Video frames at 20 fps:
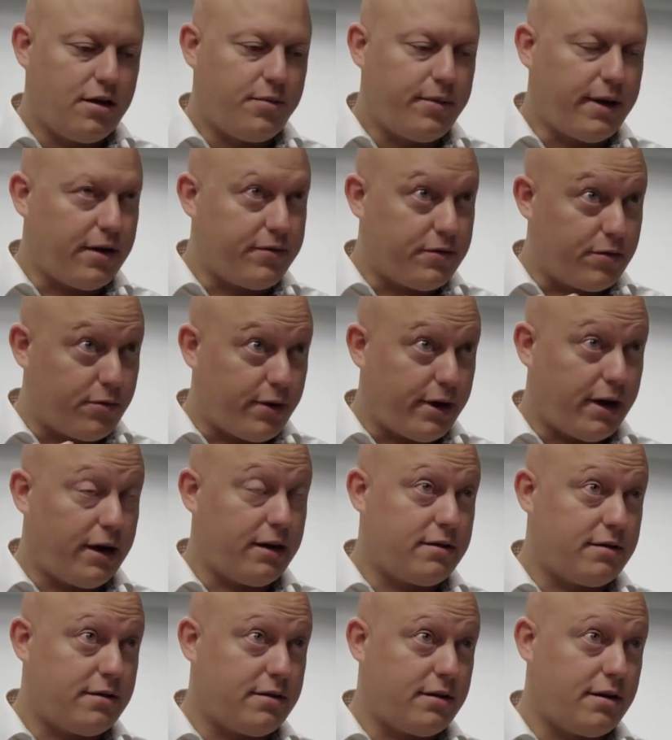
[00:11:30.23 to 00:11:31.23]
we have the
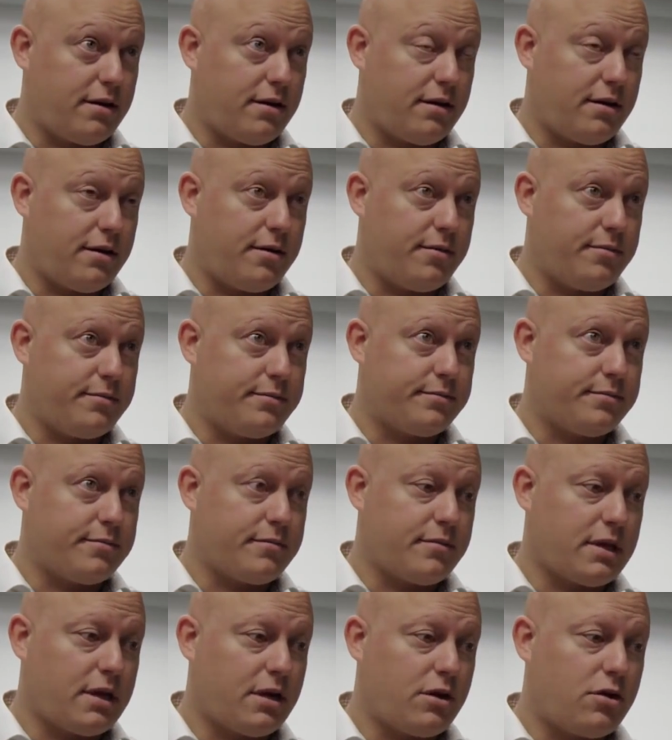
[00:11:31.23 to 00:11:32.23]
right
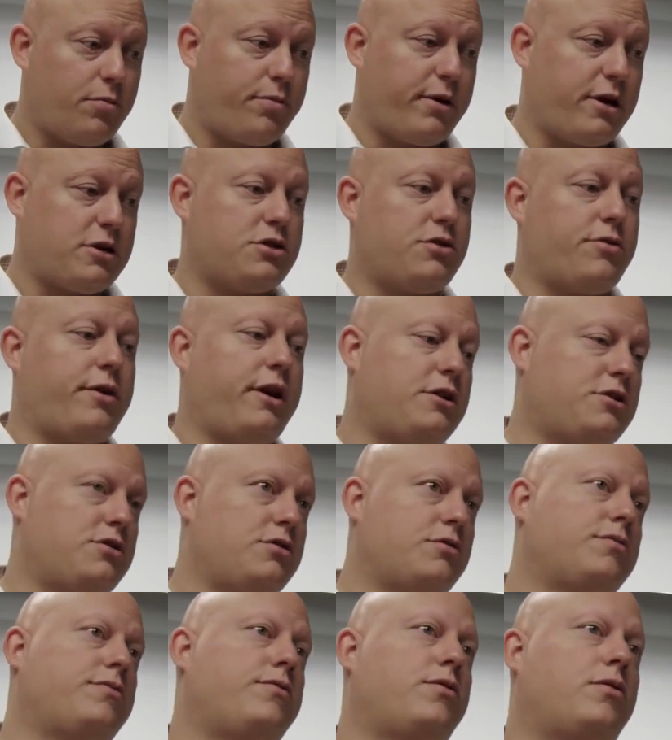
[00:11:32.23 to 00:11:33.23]
compression
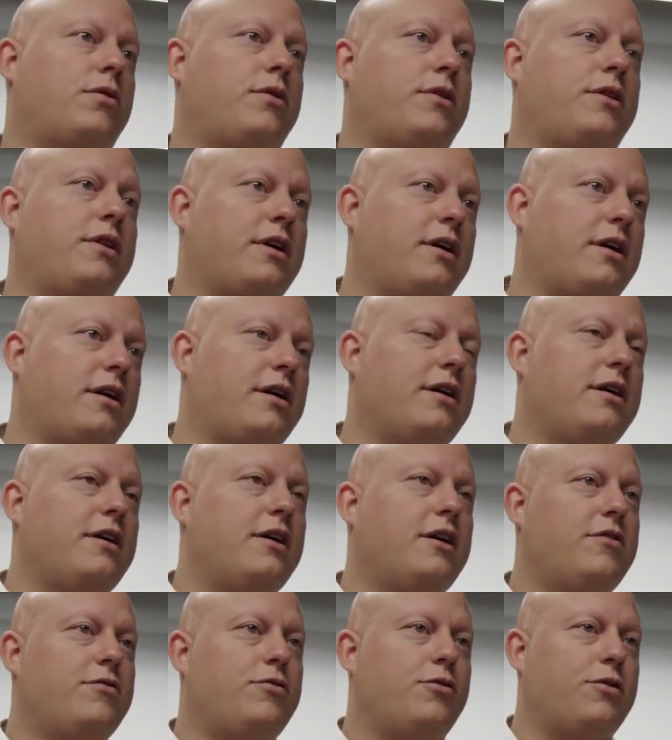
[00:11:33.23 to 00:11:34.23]
ratio for
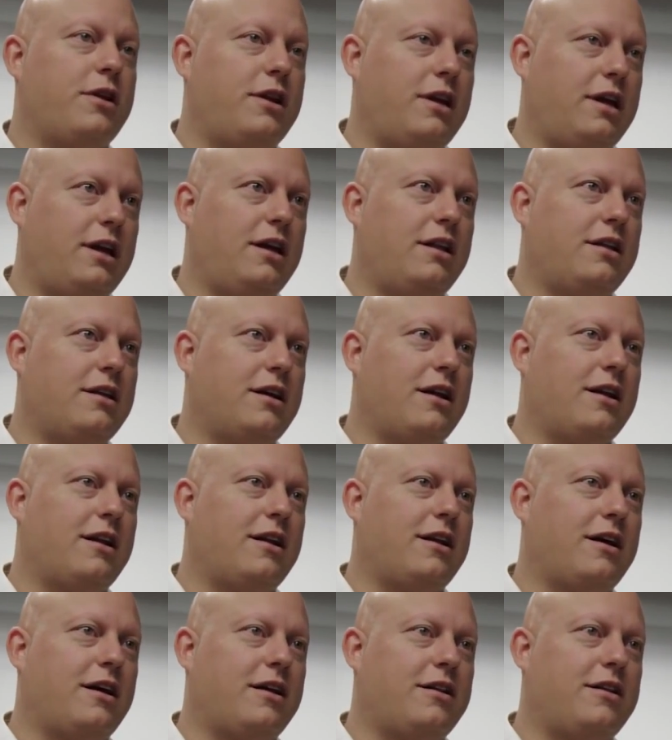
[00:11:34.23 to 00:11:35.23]
the need,
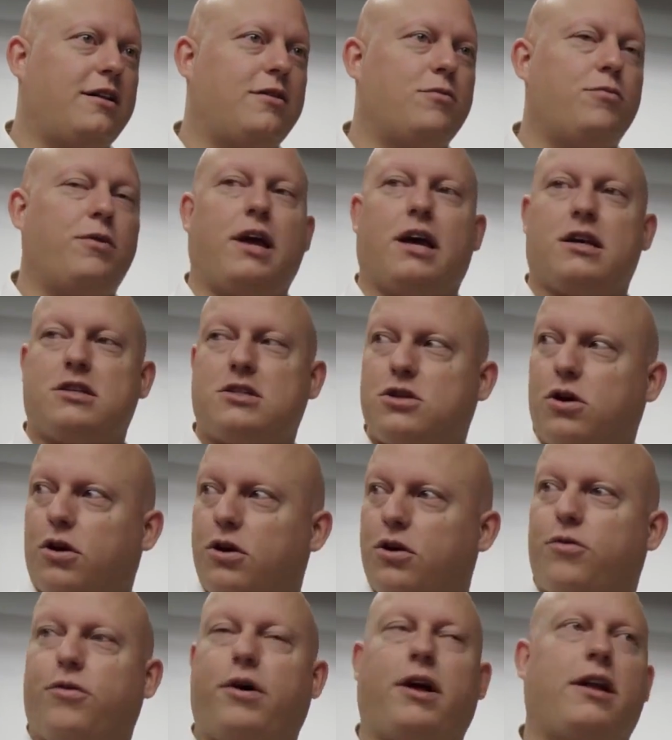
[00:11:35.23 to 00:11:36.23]
and we just
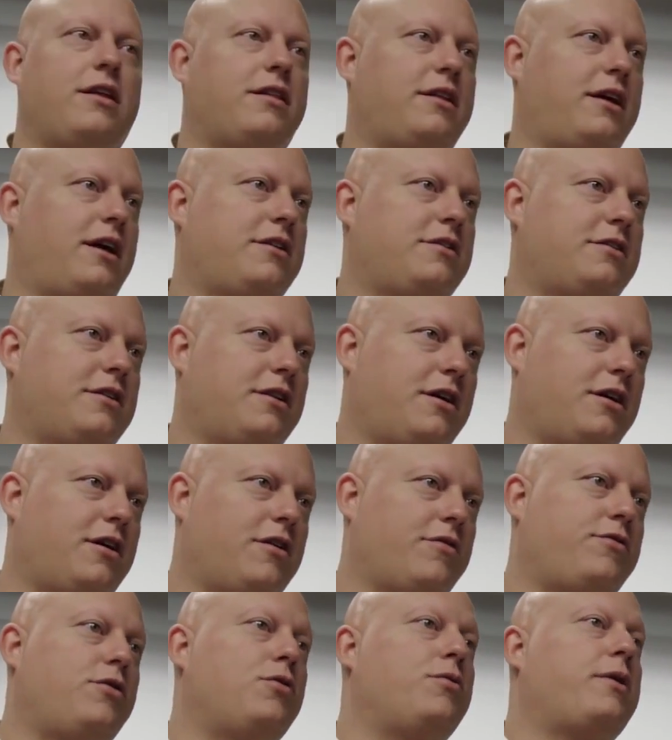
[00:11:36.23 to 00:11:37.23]
started running the engine
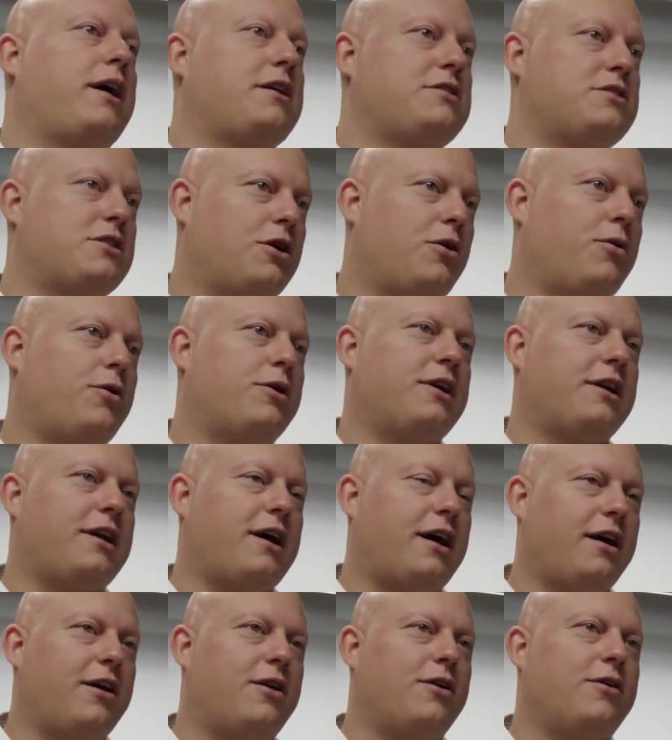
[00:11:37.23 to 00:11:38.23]
a few days ago on the
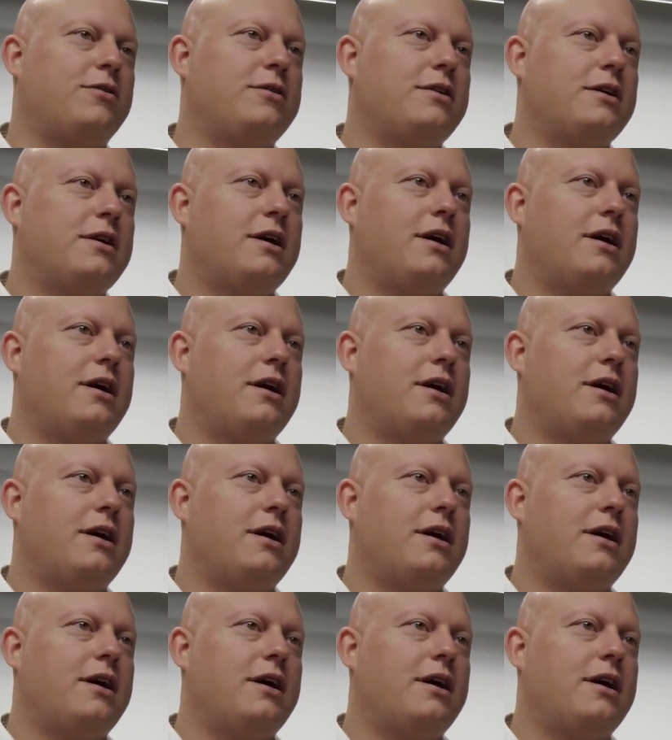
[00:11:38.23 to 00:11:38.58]
dyno.